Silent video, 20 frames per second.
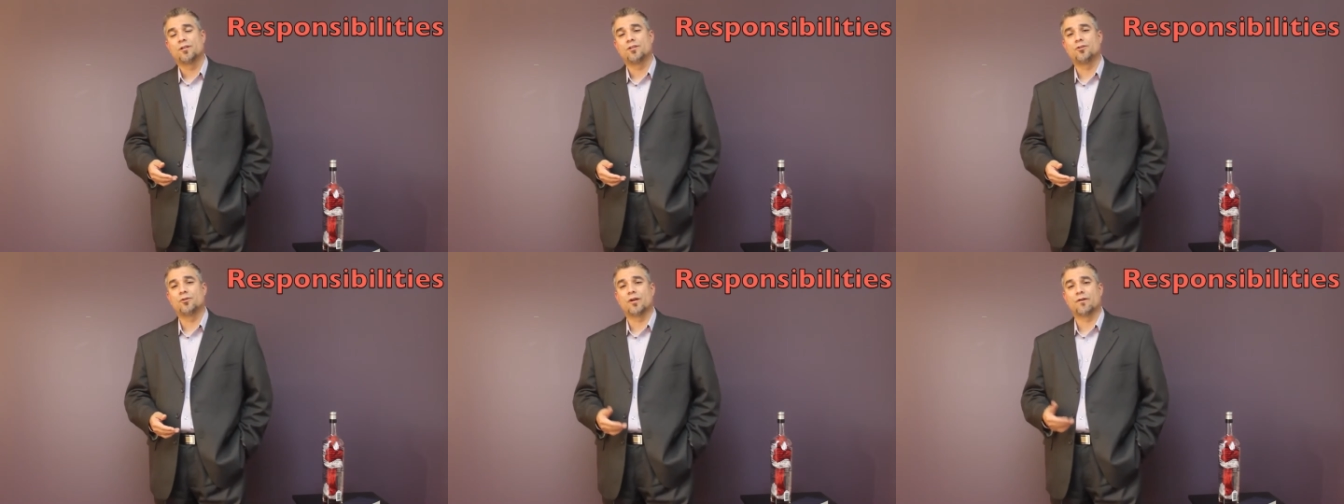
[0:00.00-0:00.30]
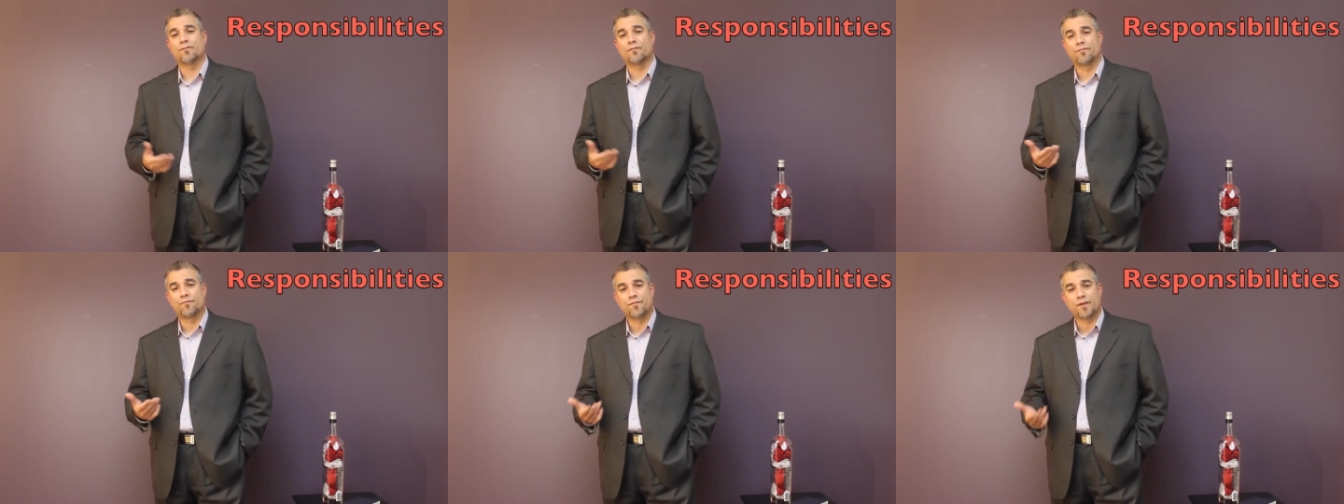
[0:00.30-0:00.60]
You
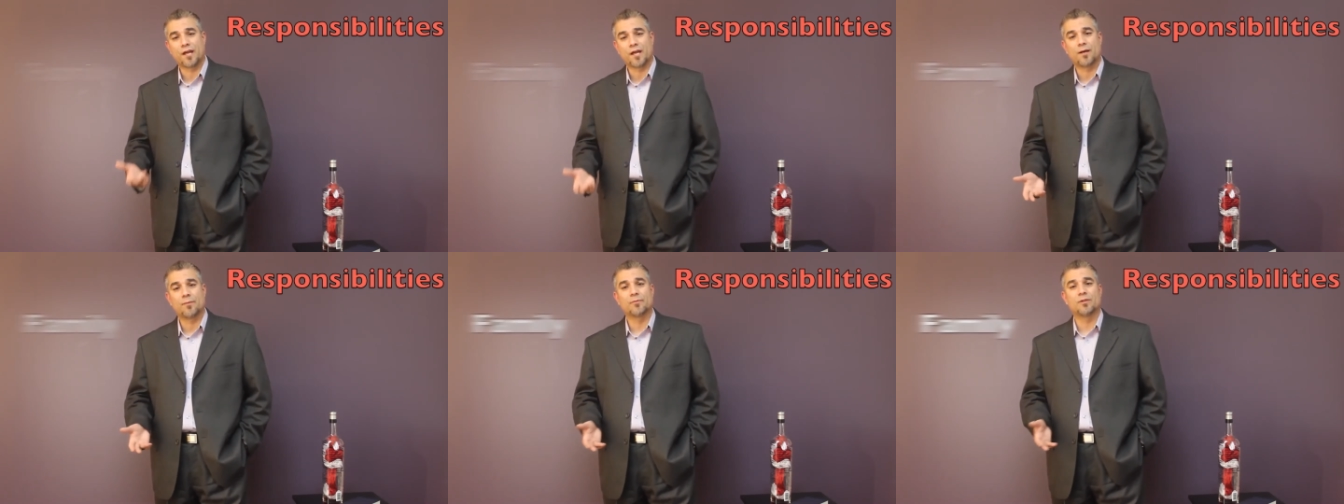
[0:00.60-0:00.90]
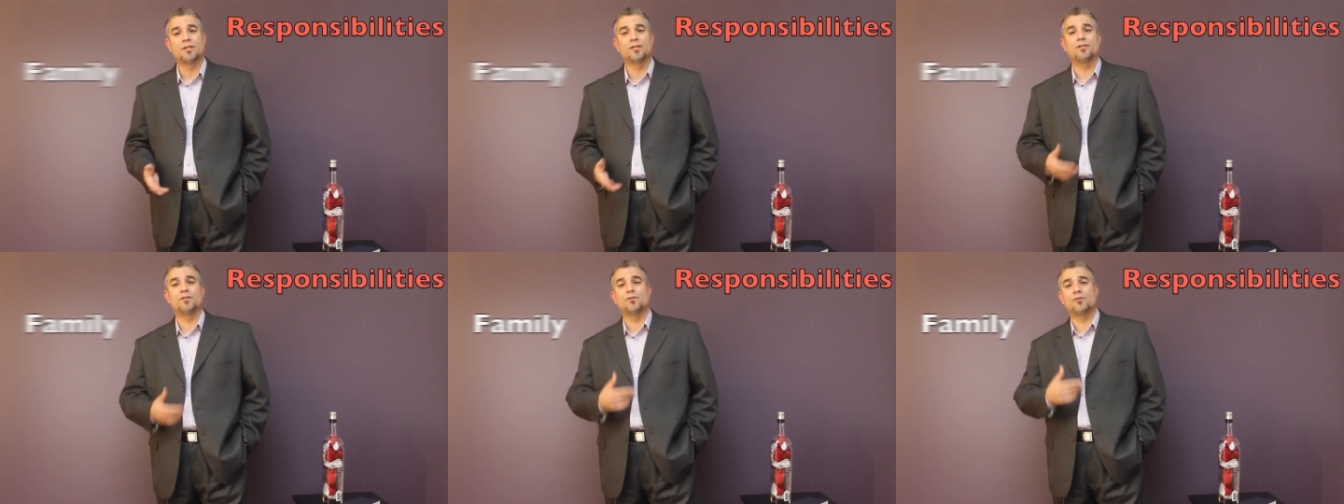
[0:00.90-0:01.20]
have a
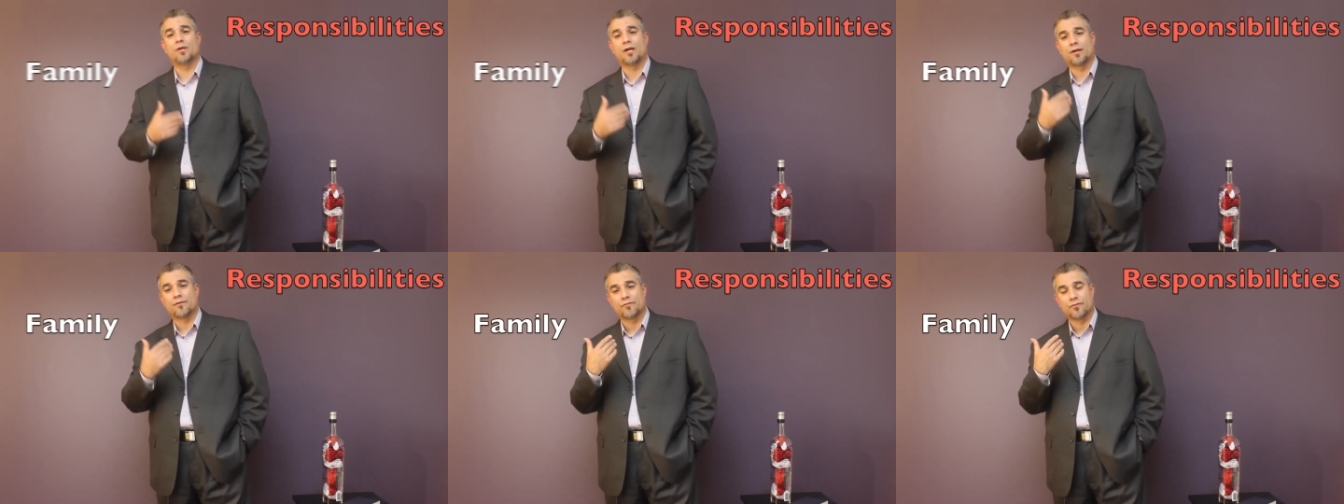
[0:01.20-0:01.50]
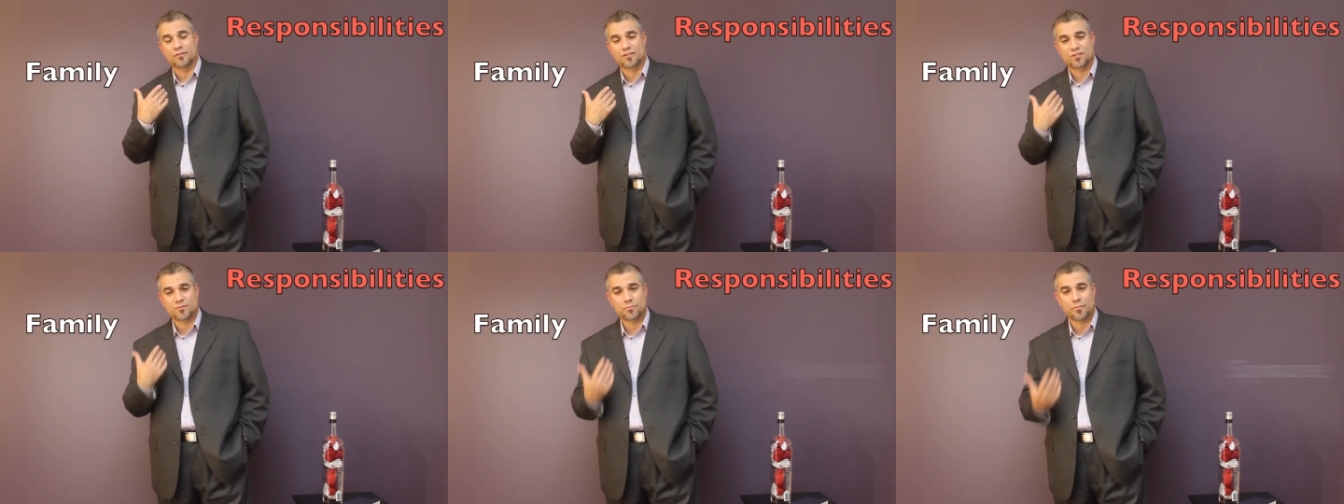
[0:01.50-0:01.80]
family, you have
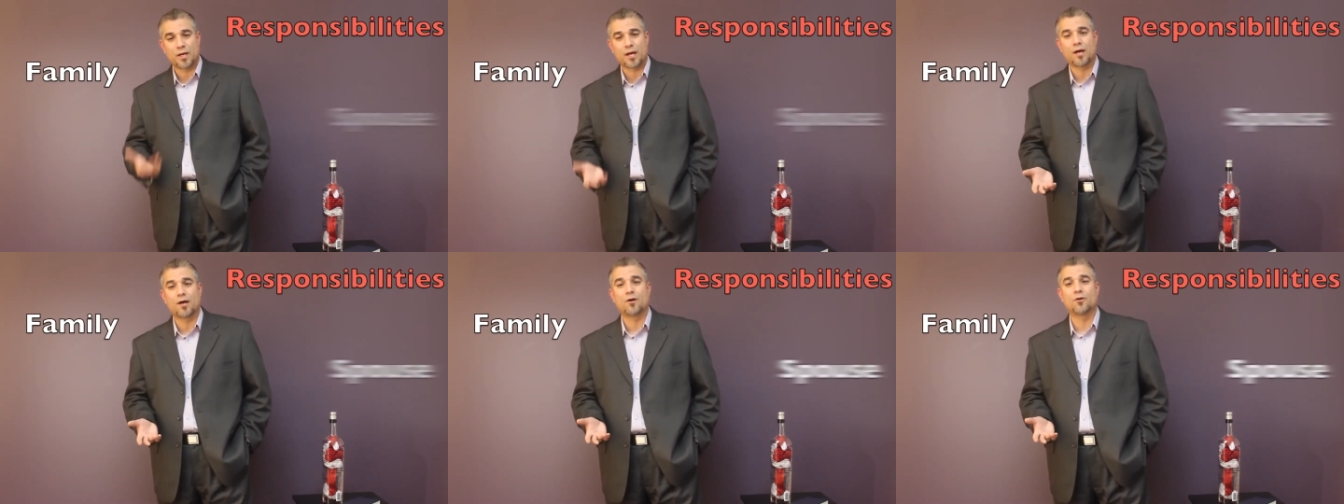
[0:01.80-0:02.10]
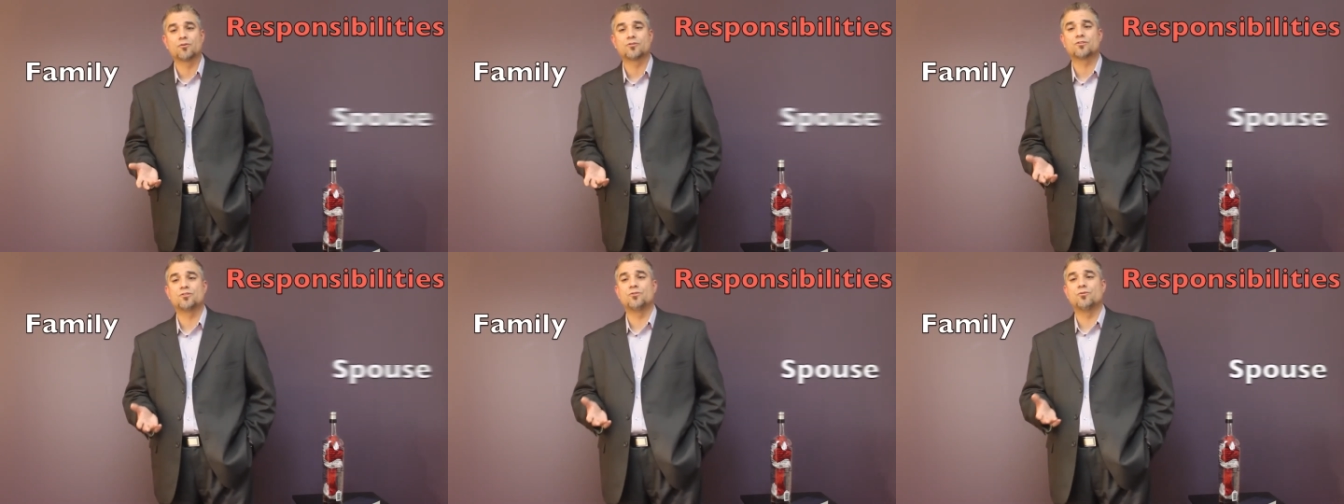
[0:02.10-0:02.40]
a
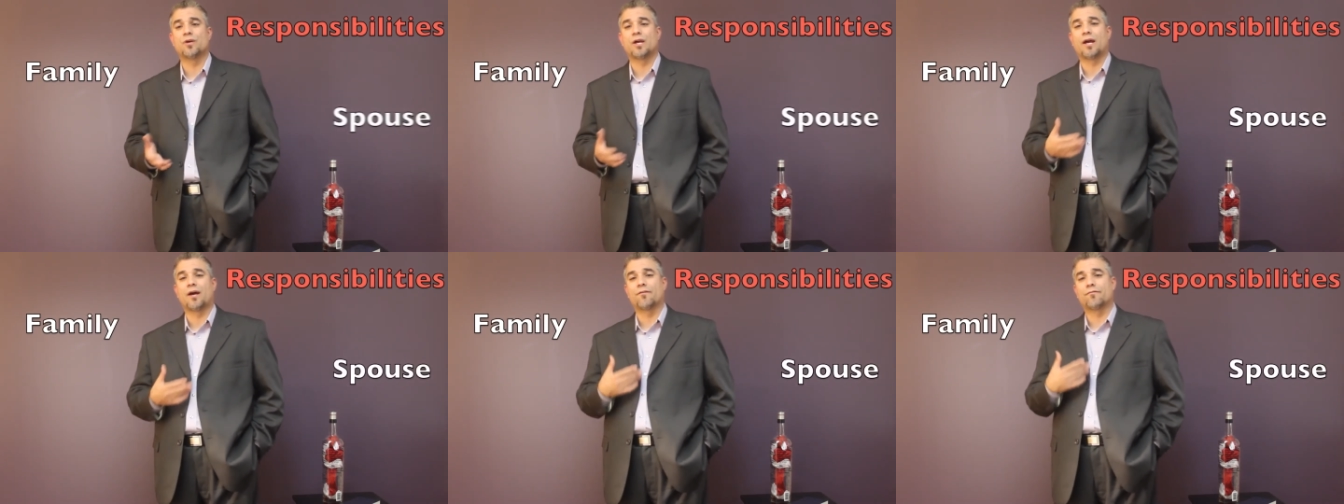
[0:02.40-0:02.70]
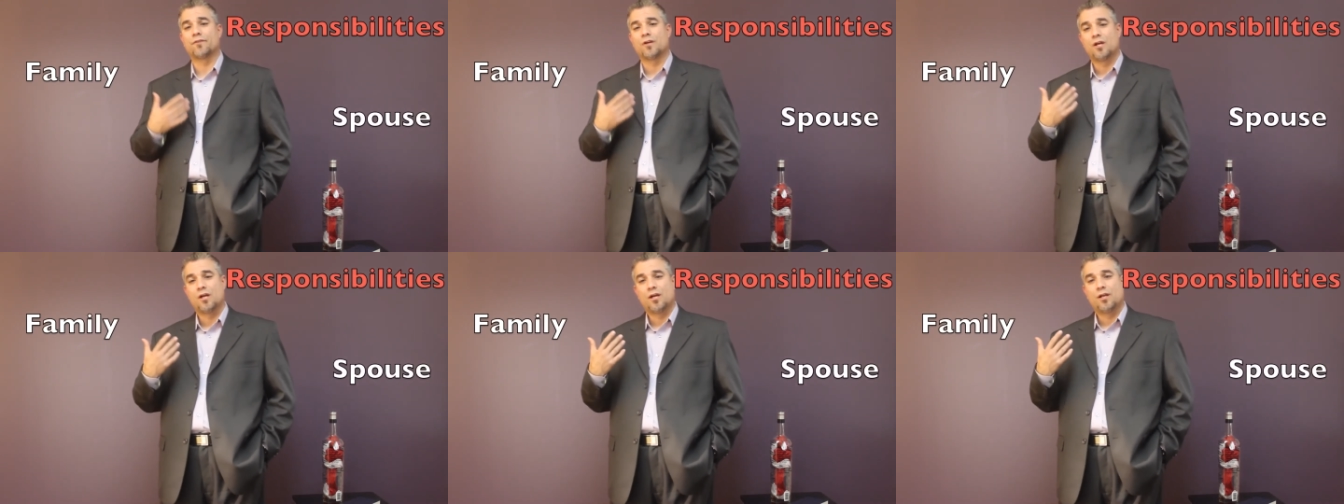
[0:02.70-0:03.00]
spouse, you have